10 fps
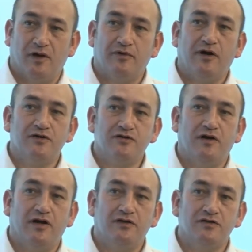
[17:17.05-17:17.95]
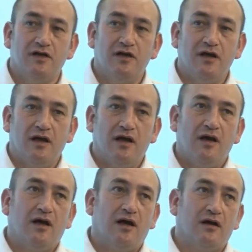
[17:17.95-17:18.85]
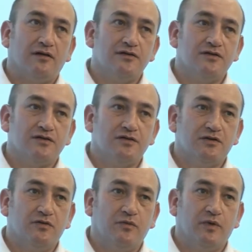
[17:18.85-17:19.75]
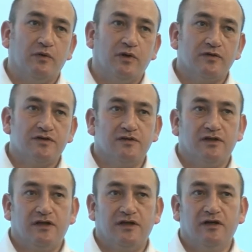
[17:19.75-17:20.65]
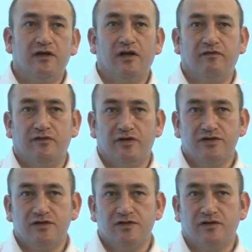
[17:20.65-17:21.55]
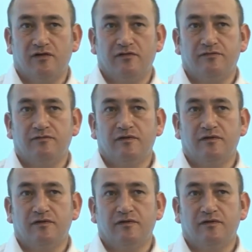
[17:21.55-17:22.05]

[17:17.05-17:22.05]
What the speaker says: price range, and we looked at the early versions of